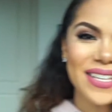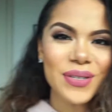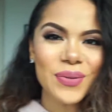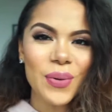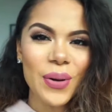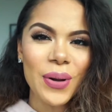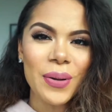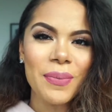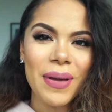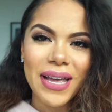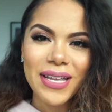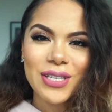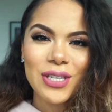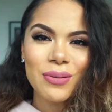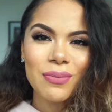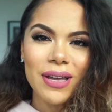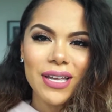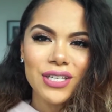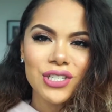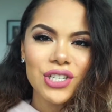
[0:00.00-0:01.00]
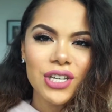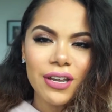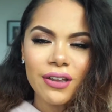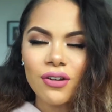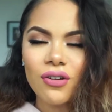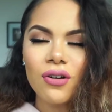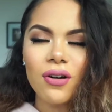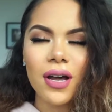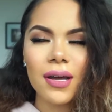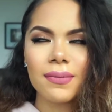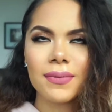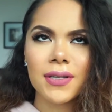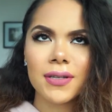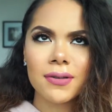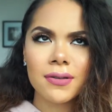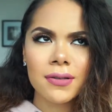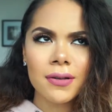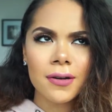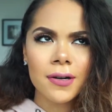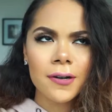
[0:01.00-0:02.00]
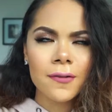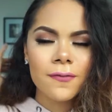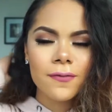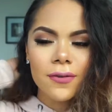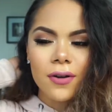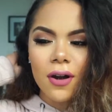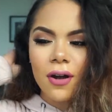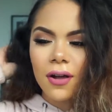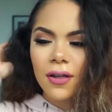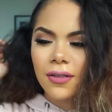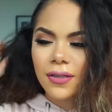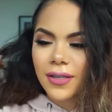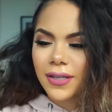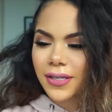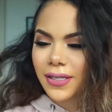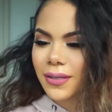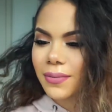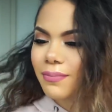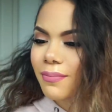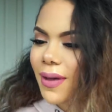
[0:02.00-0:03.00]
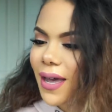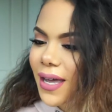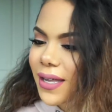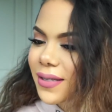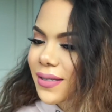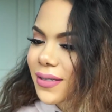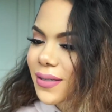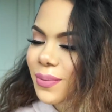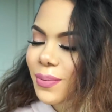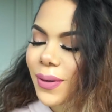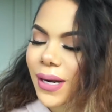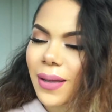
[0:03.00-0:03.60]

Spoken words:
Welcome back to my channel. I'm so sorry for all this mess,